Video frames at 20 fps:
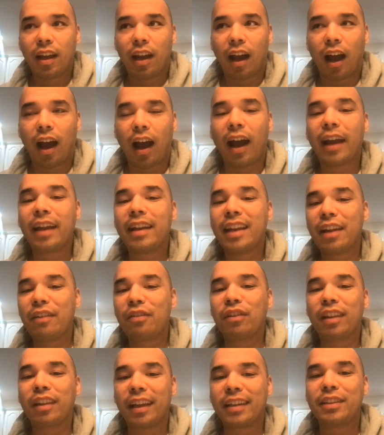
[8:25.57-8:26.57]
I
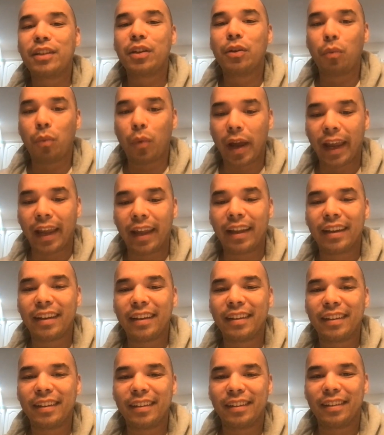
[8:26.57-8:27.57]
never like to wait,
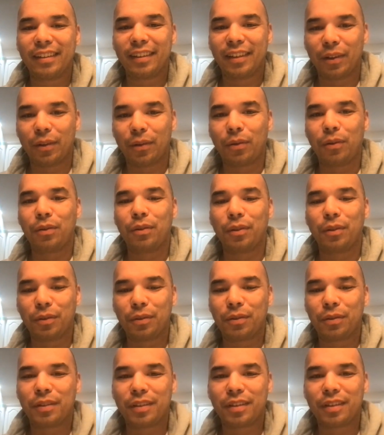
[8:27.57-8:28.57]
all
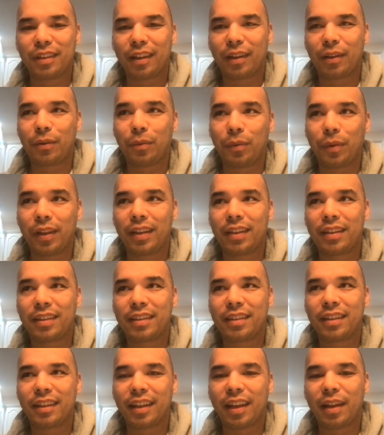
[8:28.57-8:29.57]
those like weeks
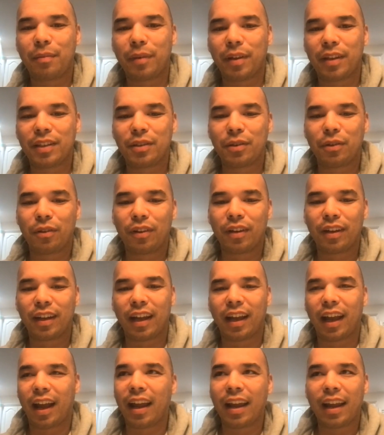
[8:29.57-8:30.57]
to get my story.
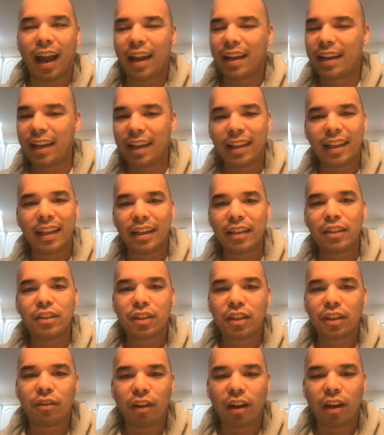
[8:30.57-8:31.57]
I need an
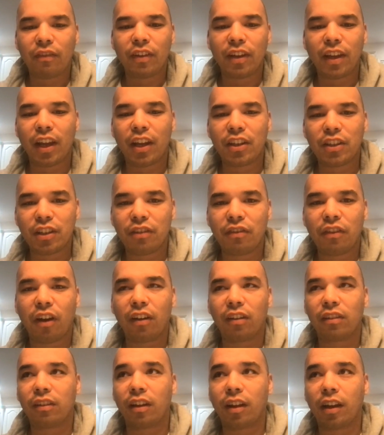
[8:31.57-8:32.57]
instant gratification of
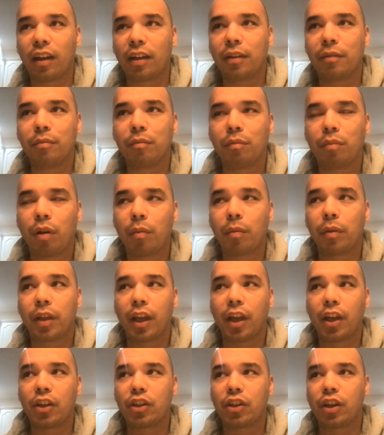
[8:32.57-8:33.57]
online
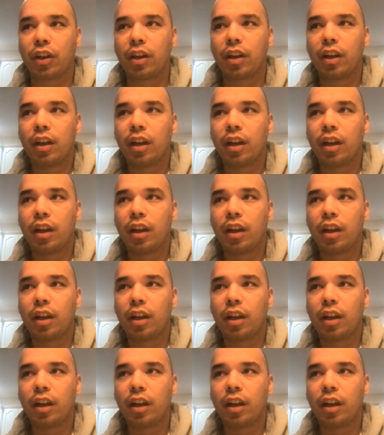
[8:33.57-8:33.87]
publication.